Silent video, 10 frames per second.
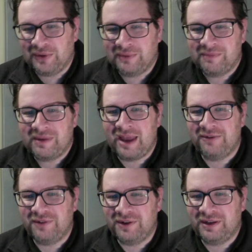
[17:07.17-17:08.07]
kind
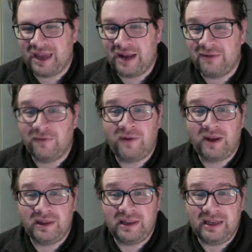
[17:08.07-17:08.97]
of a
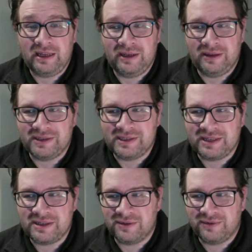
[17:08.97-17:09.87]
fun league in the
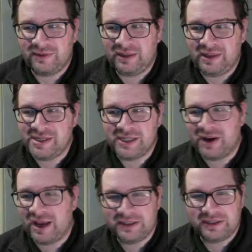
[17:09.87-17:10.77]
sense of these are
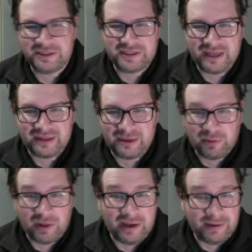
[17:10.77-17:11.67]
guys that are just out there
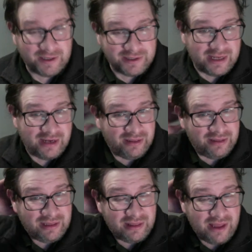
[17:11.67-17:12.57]
playing because they
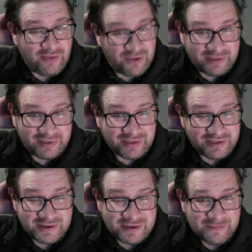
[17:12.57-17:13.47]
love it,
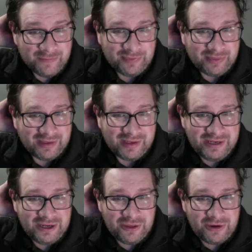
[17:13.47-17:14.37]
and
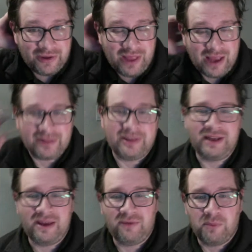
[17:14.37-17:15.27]
they're unlikely
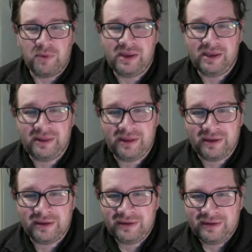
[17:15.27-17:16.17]
to ever be in
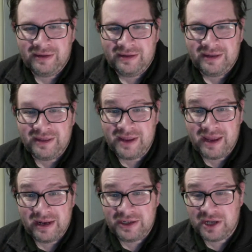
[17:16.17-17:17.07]
the
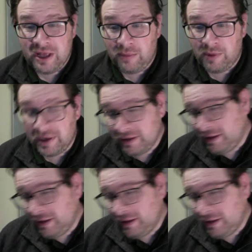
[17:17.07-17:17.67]
NHL, but